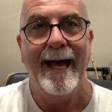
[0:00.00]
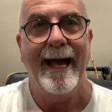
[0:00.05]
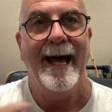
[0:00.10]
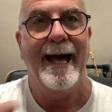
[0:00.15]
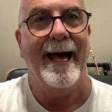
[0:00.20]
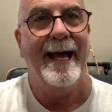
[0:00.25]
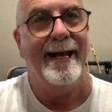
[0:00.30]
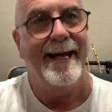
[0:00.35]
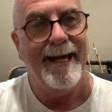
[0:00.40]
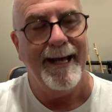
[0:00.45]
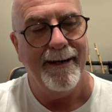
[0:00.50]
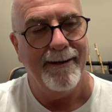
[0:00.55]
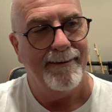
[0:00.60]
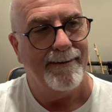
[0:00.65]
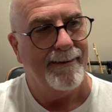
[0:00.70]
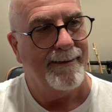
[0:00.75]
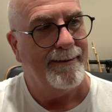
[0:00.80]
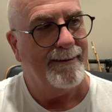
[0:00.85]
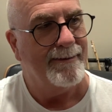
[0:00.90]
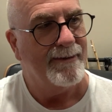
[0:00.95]
Anne
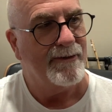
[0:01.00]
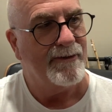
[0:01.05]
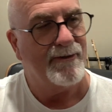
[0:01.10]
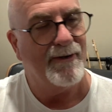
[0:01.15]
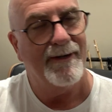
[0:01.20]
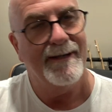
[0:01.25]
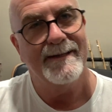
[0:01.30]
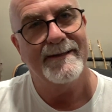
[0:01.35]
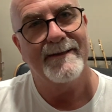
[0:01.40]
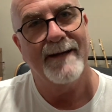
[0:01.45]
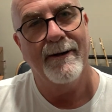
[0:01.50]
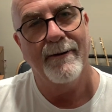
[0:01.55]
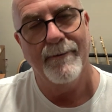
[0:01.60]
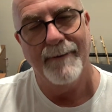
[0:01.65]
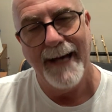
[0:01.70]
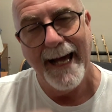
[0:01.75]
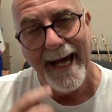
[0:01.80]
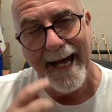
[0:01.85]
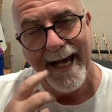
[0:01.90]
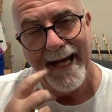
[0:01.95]
tries
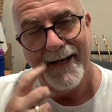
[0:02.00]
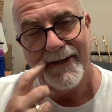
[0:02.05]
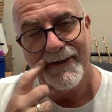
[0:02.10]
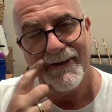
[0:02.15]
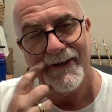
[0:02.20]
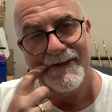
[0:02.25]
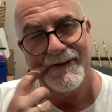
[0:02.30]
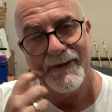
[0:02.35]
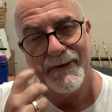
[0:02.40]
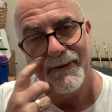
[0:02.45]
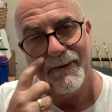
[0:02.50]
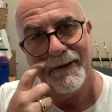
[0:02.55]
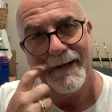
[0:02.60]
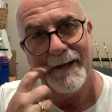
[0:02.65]
to talk